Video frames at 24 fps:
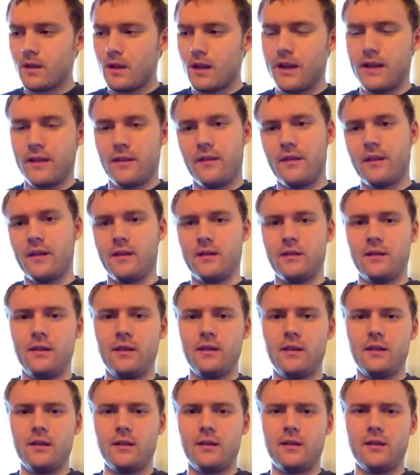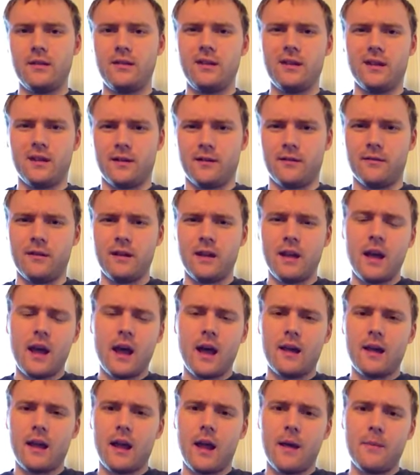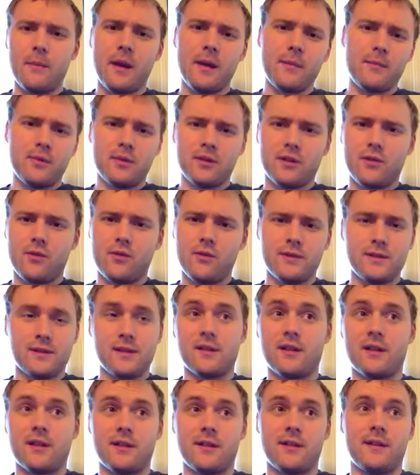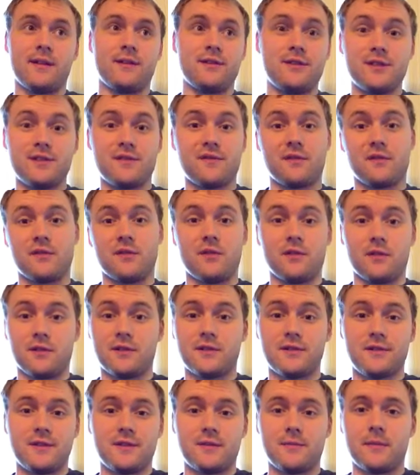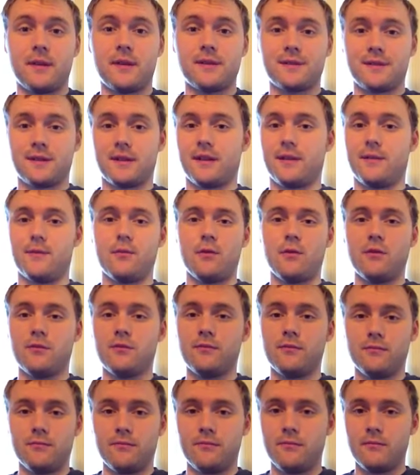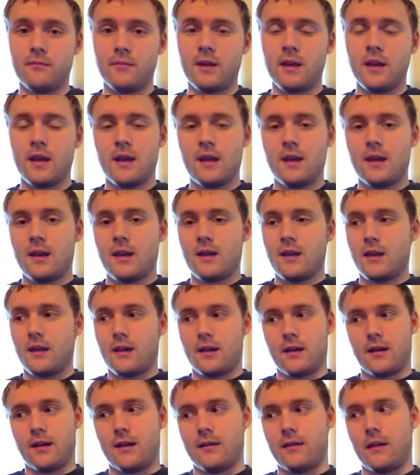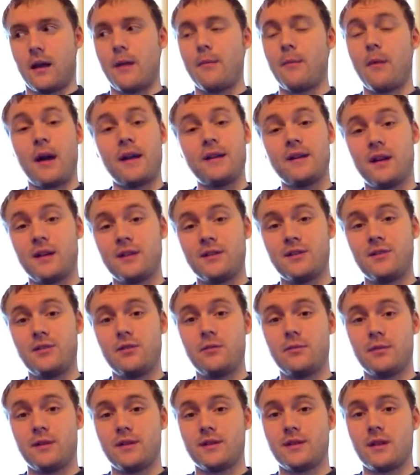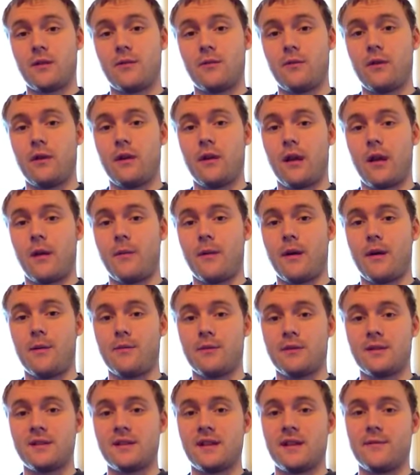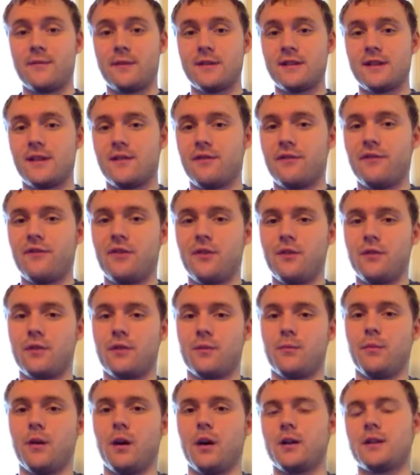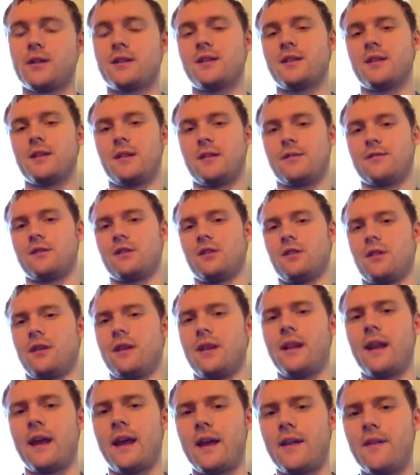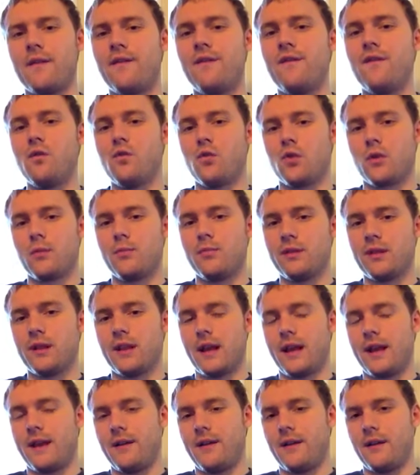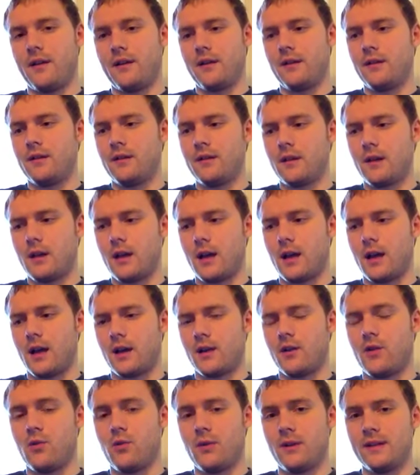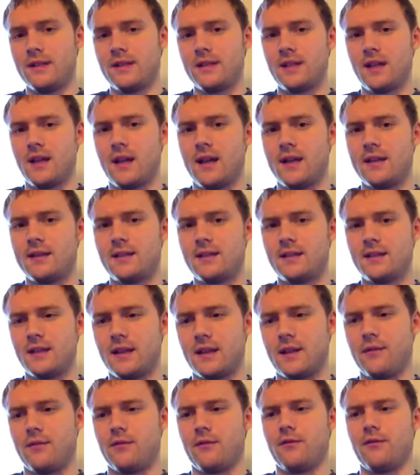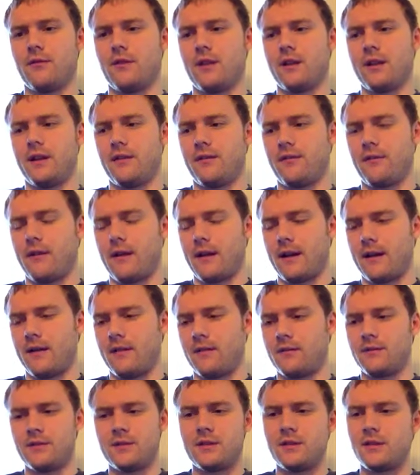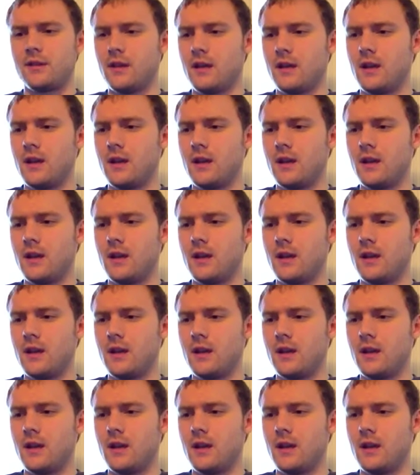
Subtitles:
then, I might put a coin slot on there just for looks, basically. It won't, I might not do it because I might want to save myself a few $100. I was looking at 4-player coin slots, and they were running around